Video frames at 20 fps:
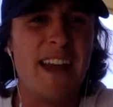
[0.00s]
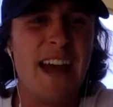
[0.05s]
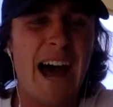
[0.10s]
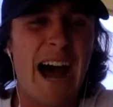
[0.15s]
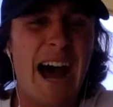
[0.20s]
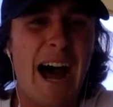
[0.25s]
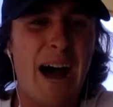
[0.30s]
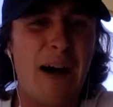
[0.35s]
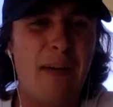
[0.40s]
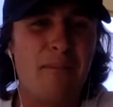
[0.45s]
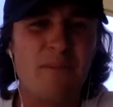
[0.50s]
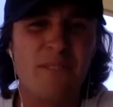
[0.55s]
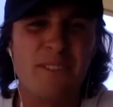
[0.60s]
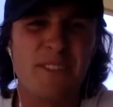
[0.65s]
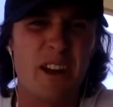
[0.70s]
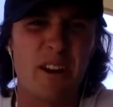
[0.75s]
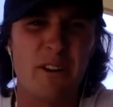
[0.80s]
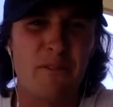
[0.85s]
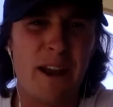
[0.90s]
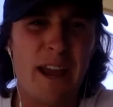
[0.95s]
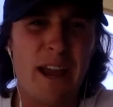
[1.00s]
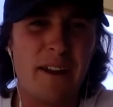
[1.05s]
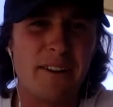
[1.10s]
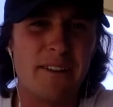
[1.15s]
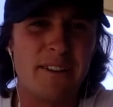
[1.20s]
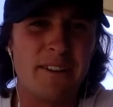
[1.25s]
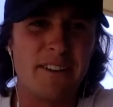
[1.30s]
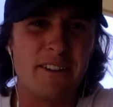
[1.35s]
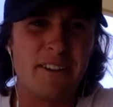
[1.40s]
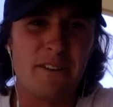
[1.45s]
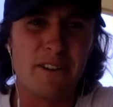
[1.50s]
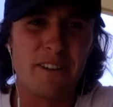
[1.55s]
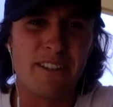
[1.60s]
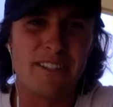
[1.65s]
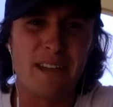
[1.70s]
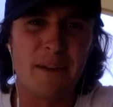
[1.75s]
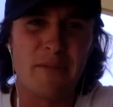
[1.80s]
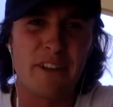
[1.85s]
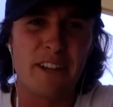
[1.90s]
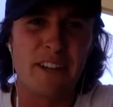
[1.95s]
so around
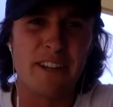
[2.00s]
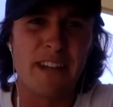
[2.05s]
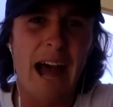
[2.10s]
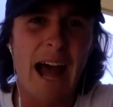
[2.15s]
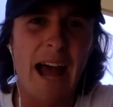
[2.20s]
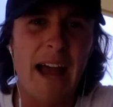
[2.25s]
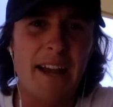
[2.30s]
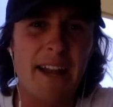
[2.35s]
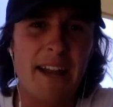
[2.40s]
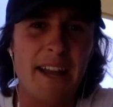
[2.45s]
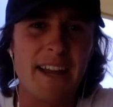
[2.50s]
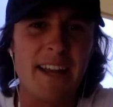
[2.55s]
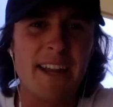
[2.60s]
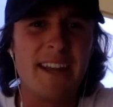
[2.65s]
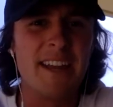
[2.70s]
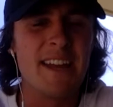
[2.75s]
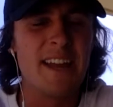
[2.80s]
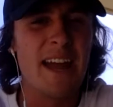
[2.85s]
70 to 80.